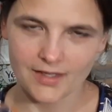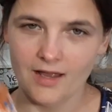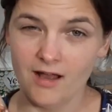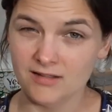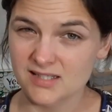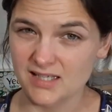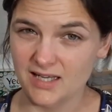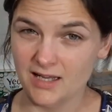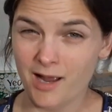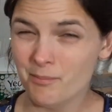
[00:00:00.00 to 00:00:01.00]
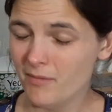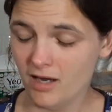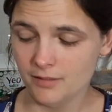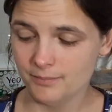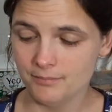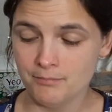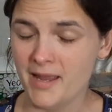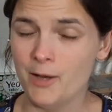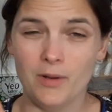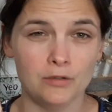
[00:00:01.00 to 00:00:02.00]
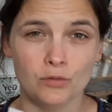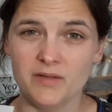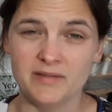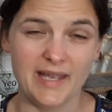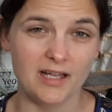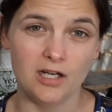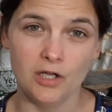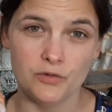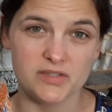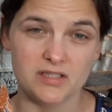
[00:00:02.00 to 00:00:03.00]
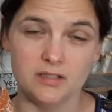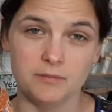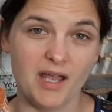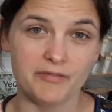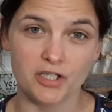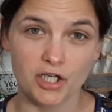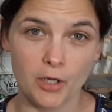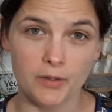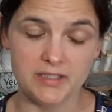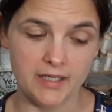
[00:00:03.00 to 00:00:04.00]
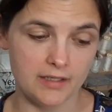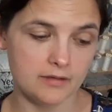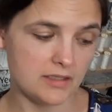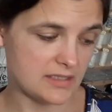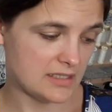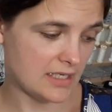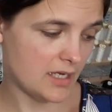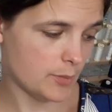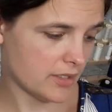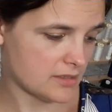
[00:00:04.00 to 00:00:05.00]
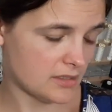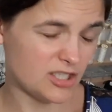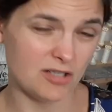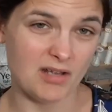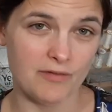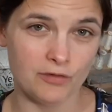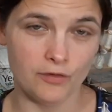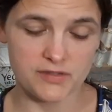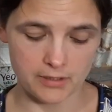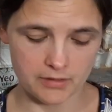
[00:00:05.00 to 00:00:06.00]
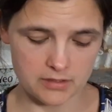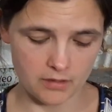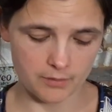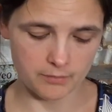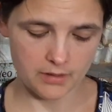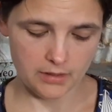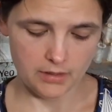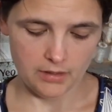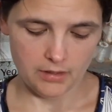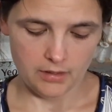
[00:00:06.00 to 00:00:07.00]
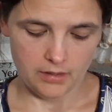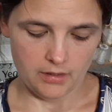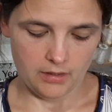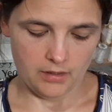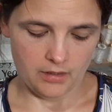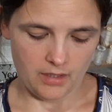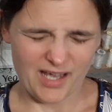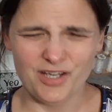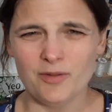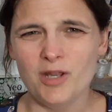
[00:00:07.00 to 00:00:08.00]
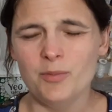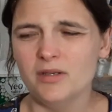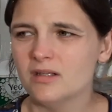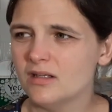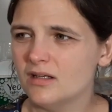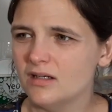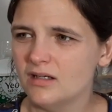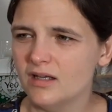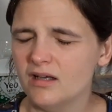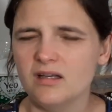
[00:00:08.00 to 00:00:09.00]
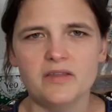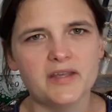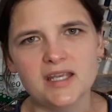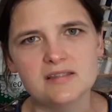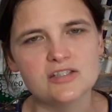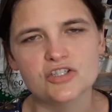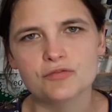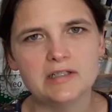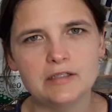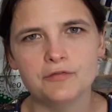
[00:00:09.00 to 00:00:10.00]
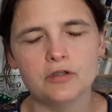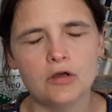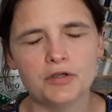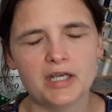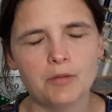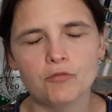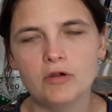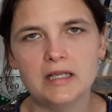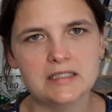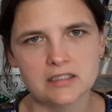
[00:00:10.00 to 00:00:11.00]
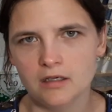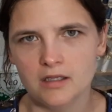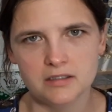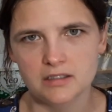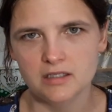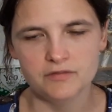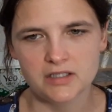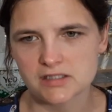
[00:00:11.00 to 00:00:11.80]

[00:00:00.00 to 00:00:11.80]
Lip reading: I'll see. I may well not even get close to having a go at it, as I say, because I don't have a lot of sewing time. And at the moment, the kids are just really full on and I'm really tired in the evenings.